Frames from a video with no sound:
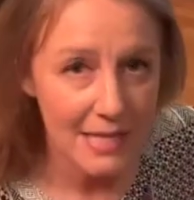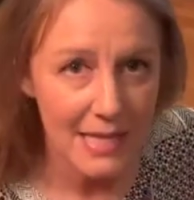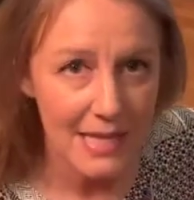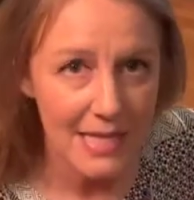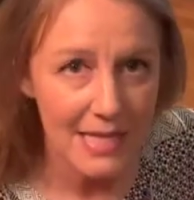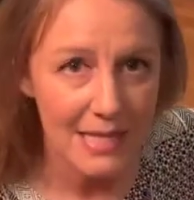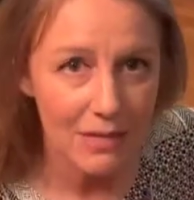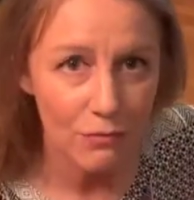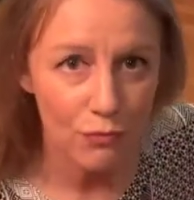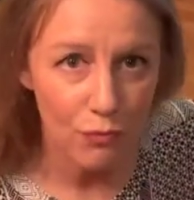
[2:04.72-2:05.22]

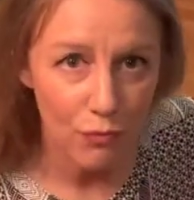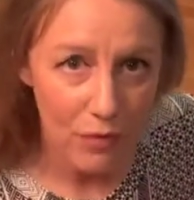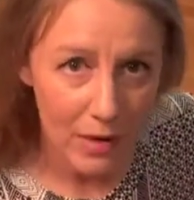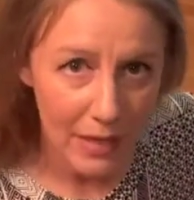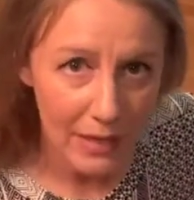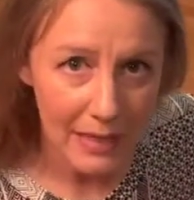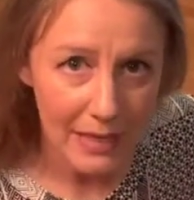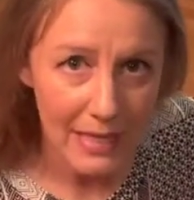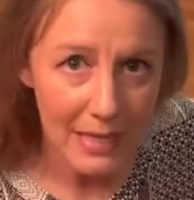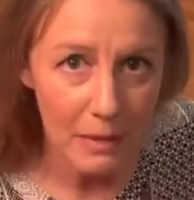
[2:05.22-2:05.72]
it's
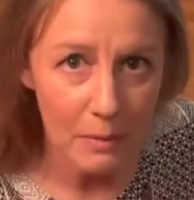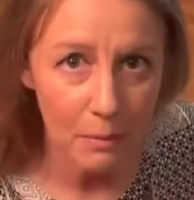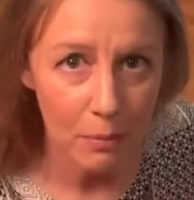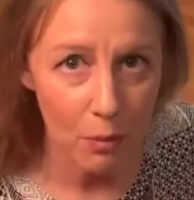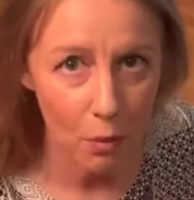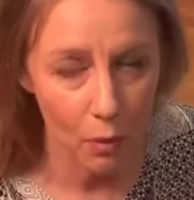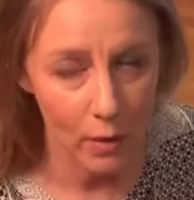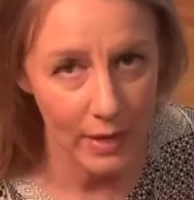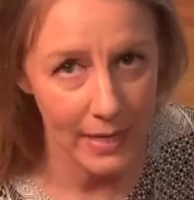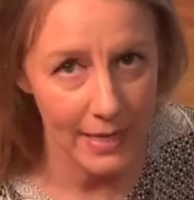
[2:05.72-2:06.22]
really
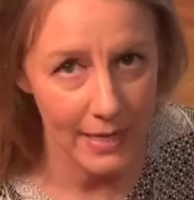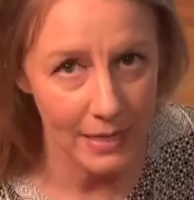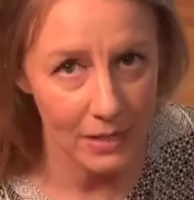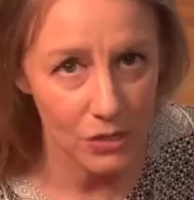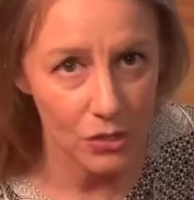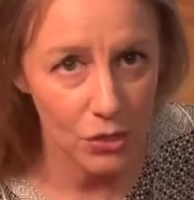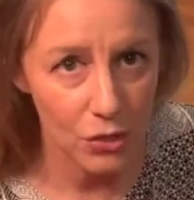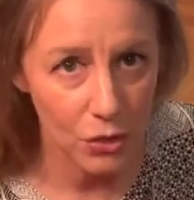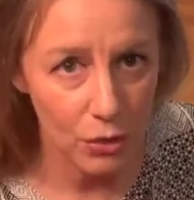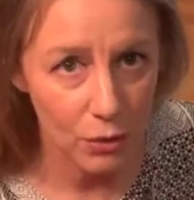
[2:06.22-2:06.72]
important
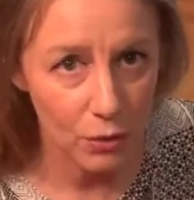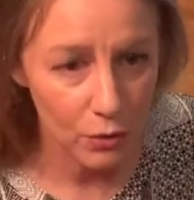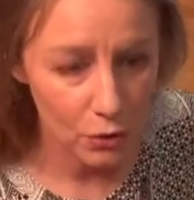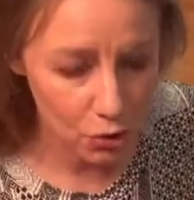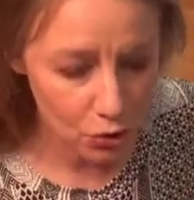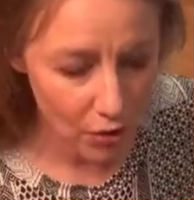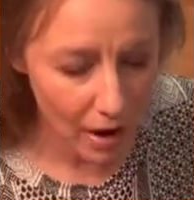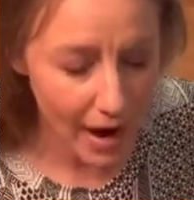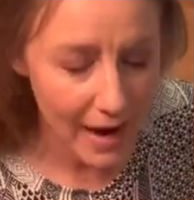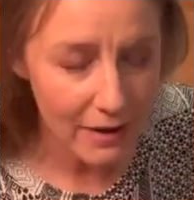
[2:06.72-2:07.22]
to
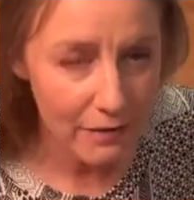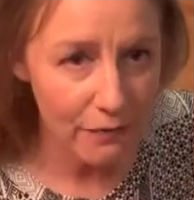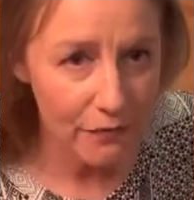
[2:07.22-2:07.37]
try to